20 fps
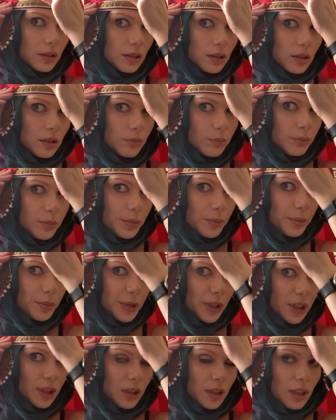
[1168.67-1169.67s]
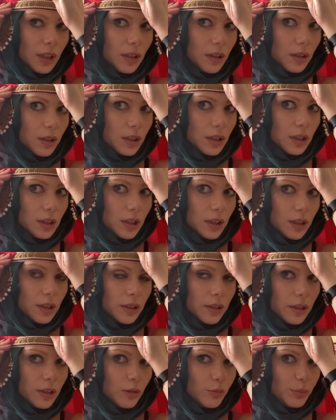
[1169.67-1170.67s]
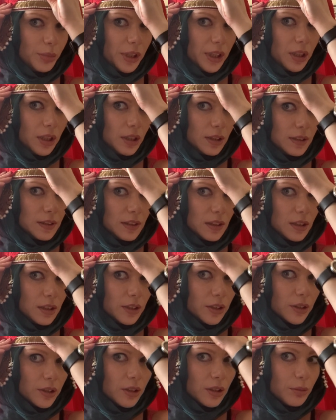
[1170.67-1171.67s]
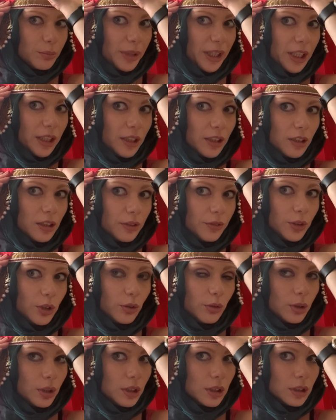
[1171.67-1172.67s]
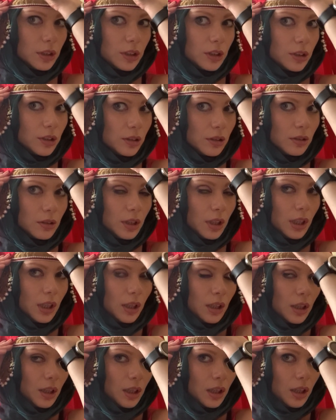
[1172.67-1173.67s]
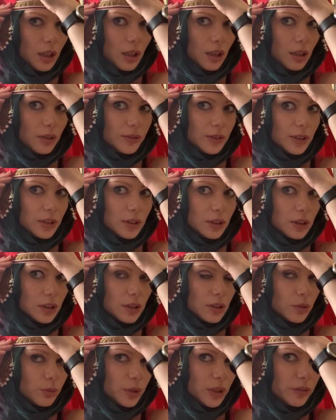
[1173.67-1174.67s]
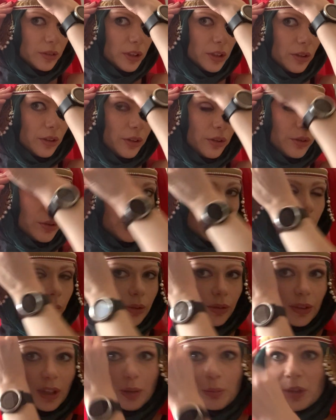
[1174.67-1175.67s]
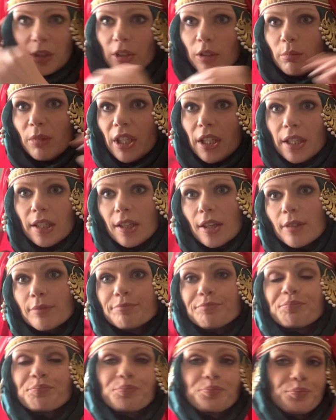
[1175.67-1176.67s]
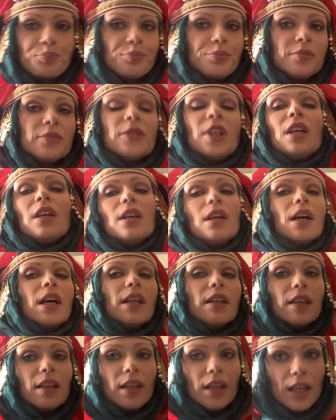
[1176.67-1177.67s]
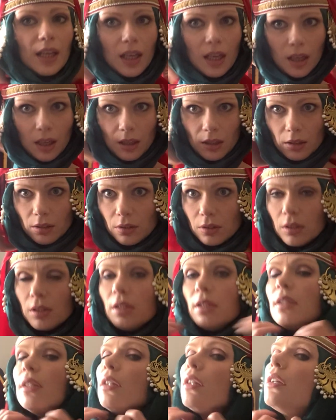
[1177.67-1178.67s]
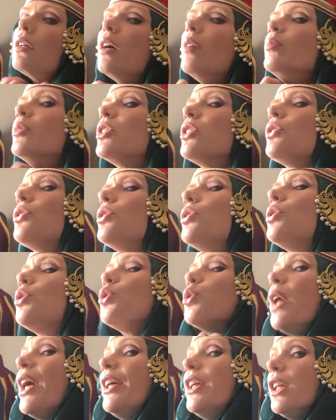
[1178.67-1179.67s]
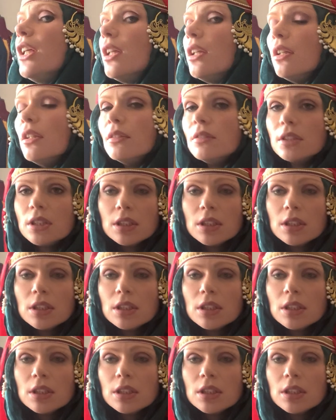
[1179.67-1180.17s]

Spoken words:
I'm pin that on in there. You can pin it to your band if you want to. I often just weave it through the fabric in my hair. And now I'm striking.